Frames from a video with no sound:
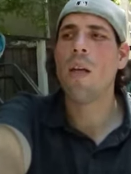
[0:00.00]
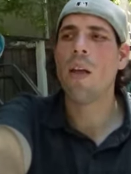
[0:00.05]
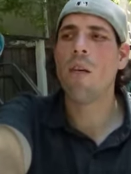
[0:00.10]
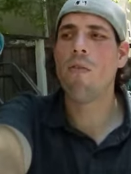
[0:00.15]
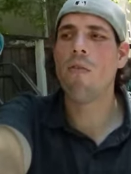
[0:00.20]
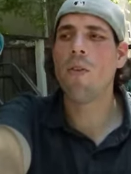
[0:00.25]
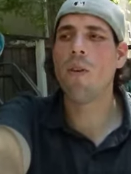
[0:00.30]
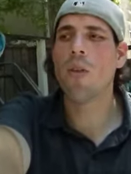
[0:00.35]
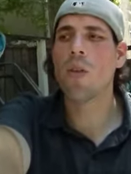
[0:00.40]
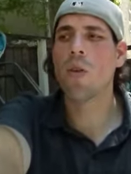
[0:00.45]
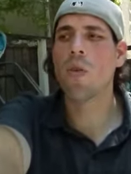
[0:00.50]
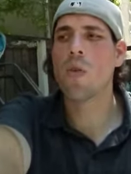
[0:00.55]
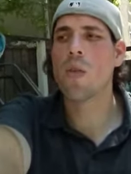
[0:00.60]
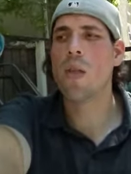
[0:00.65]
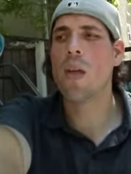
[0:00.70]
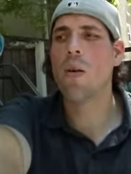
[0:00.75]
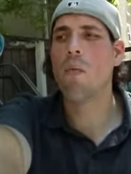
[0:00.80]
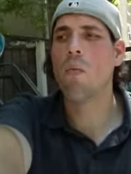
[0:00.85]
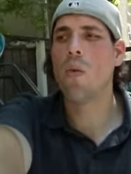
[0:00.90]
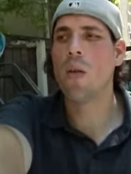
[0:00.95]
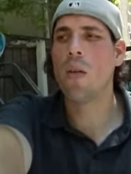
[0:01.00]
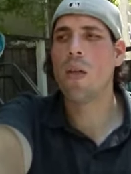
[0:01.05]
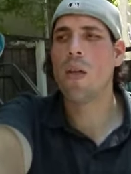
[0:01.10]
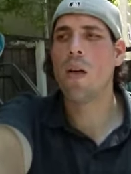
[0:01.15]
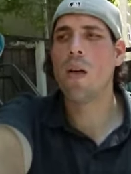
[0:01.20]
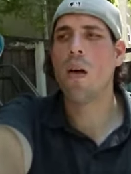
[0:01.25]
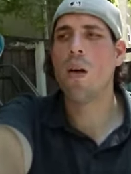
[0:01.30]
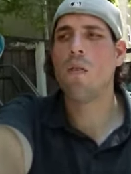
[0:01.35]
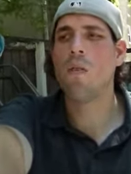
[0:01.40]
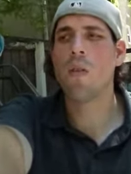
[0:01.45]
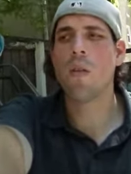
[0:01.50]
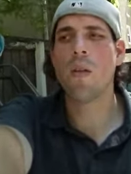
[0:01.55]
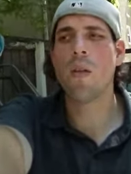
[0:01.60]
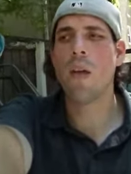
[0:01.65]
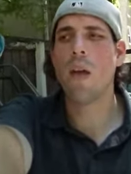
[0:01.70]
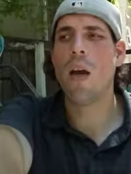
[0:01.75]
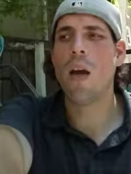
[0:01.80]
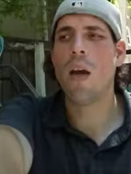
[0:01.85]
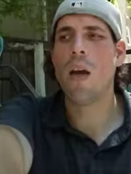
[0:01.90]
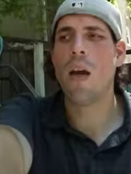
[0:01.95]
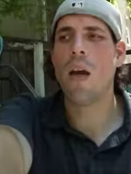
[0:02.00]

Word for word: officials that would obviously ha